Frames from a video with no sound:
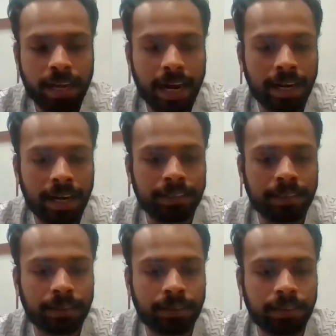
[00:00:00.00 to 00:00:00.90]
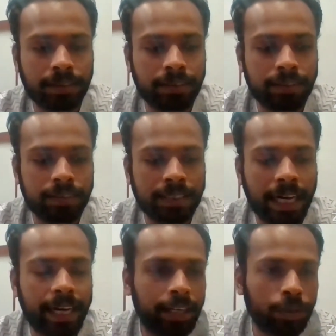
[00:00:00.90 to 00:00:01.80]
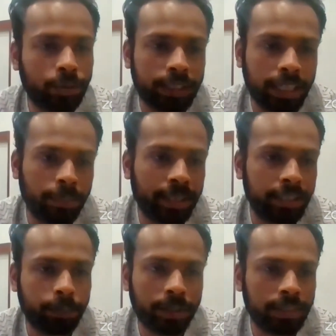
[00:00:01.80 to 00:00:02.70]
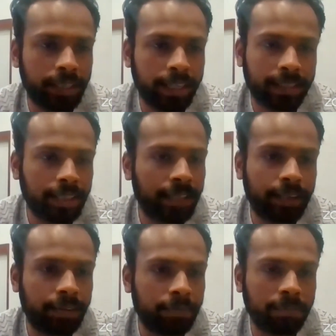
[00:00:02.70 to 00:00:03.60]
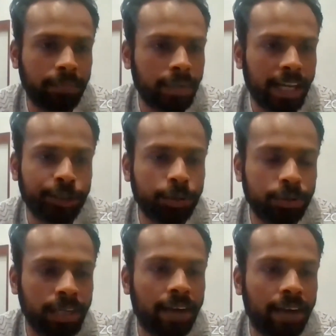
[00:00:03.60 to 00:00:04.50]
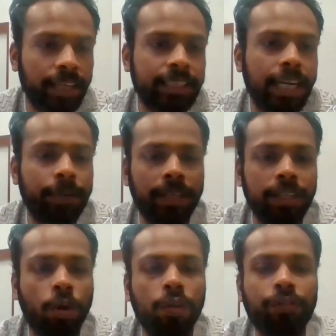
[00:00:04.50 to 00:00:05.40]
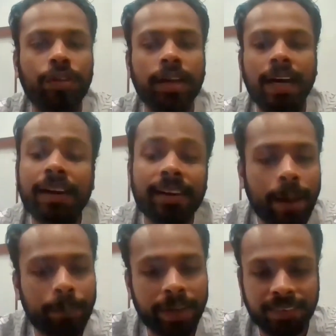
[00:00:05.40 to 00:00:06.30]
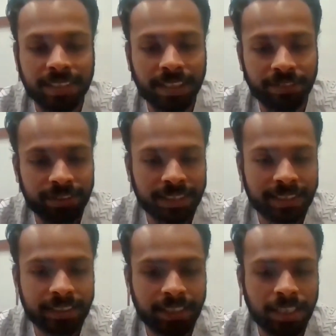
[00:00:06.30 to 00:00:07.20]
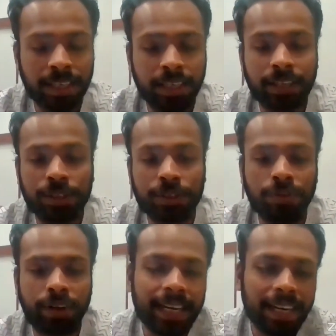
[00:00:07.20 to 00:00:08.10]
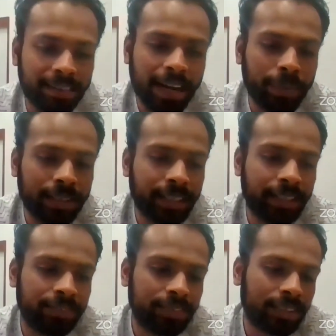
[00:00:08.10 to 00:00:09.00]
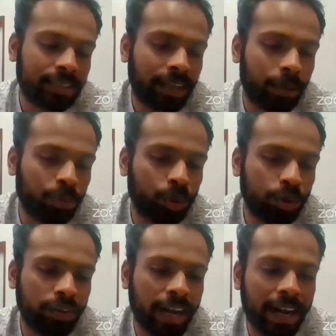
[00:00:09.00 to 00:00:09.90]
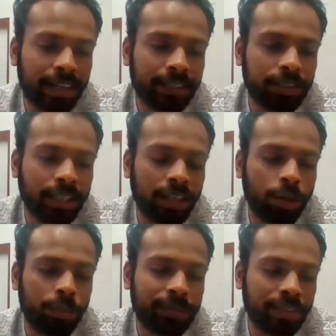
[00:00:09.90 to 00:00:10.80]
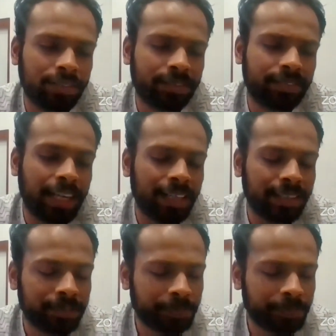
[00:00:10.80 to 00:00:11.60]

And the child who was celebrating the birthday, they, as usual, have an excitement of unwrapping the gifts. So while unwrapping the gifts, Apoor and Tushar observed that